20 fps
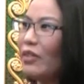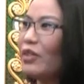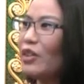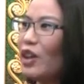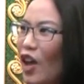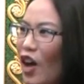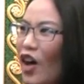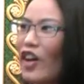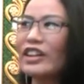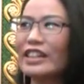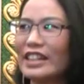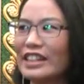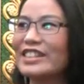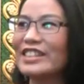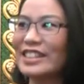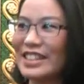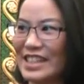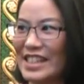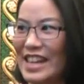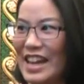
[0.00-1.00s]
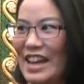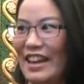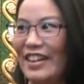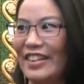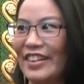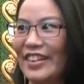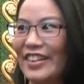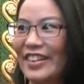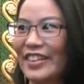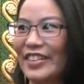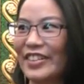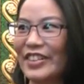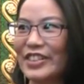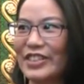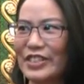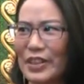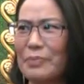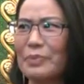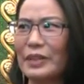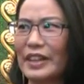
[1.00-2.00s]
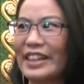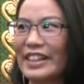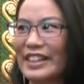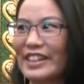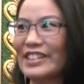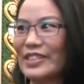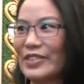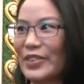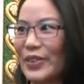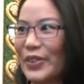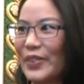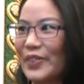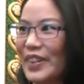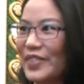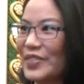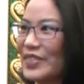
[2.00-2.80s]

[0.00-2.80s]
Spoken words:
How long does it take to complete this room?